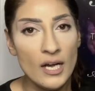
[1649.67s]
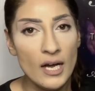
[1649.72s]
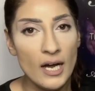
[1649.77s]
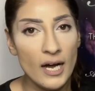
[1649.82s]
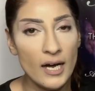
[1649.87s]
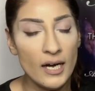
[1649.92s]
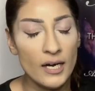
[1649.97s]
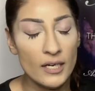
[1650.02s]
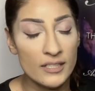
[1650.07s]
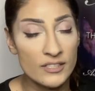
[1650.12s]

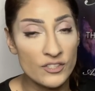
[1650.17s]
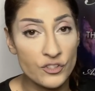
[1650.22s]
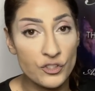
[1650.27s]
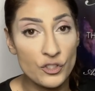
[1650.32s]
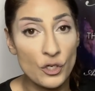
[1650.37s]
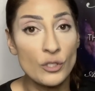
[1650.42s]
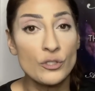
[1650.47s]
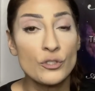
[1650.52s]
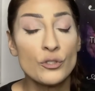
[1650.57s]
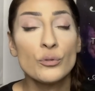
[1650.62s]
uh, and
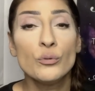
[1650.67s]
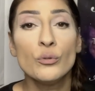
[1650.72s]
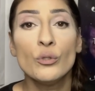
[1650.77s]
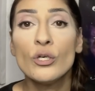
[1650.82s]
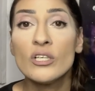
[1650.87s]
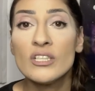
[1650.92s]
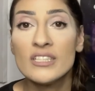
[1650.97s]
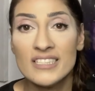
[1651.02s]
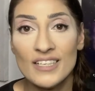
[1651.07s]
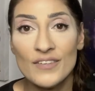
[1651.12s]
start to
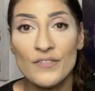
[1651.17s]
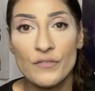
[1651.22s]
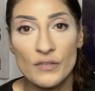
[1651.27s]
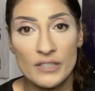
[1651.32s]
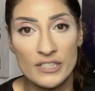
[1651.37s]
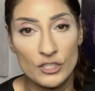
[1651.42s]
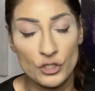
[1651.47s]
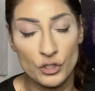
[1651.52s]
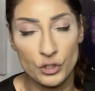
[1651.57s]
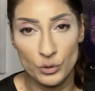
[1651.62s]
look
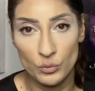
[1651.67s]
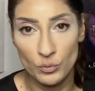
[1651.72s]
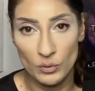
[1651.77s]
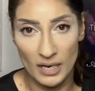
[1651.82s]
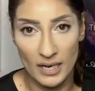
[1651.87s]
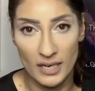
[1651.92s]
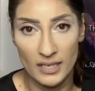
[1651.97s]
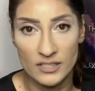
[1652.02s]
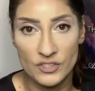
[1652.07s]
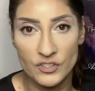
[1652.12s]
different to
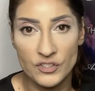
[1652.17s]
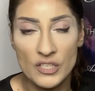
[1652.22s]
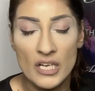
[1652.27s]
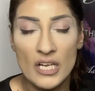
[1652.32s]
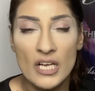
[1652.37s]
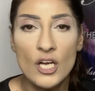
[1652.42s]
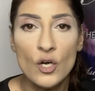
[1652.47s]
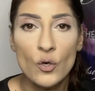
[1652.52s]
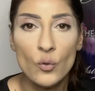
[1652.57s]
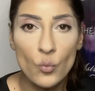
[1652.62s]
us
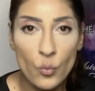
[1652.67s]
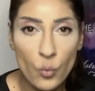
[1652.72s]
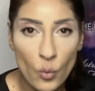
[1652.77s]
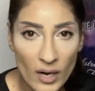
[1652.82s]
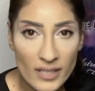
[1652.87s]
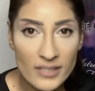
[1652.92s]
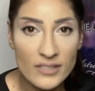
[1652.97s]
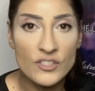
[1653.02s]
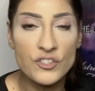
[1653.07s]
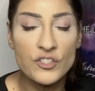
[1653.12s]

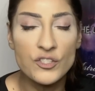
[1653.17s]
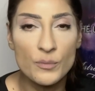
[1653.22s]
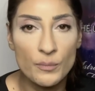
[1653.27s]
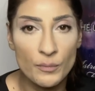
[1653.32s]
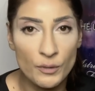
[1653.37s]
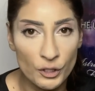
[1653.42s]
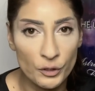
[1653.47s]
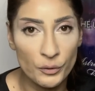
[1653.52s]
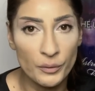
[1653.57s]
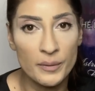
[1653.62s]
once
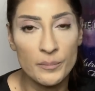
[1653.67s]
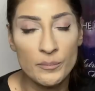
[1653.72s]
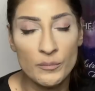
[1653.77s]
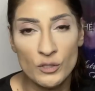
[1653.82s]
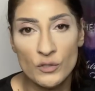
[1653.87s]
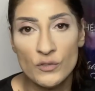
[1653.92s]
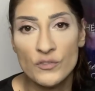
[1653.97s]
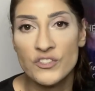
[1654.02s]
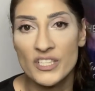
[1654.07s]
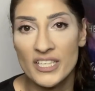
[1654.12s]
Mercury
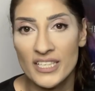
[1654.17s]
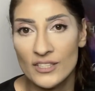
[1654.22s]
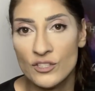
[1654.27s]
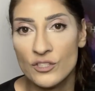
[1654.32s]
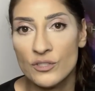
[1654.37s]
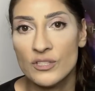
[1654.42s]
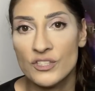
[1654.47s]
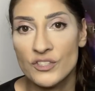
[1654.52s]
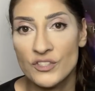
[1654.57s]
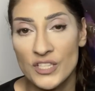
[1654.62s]
moves
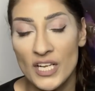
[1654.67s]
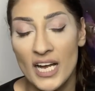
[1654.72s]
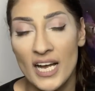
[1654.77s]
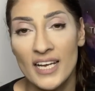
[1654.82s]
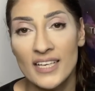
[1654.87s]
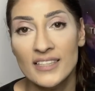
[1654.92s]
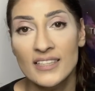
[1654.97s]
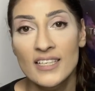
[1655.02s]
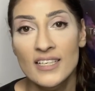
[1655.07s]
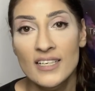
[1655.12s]
into the
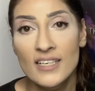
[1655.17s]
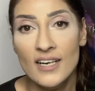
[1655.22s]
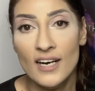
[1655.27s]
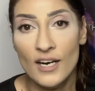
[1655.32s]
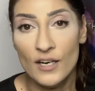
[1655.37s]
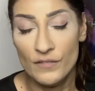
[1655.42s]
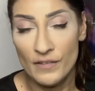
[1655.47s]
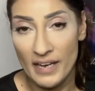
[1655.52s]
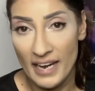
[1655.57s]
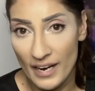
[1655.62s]
sign
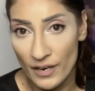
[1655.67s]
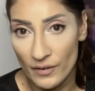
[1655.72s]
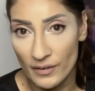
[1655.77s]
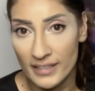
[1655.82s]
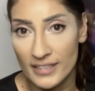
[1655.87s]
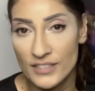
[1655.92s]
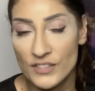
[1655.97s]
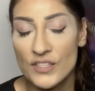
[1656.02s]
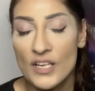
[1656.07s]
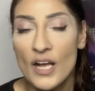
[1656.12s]
of
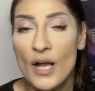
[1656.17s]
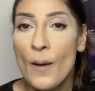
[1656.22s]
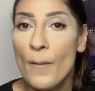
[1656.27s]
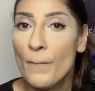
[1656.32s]
Aries.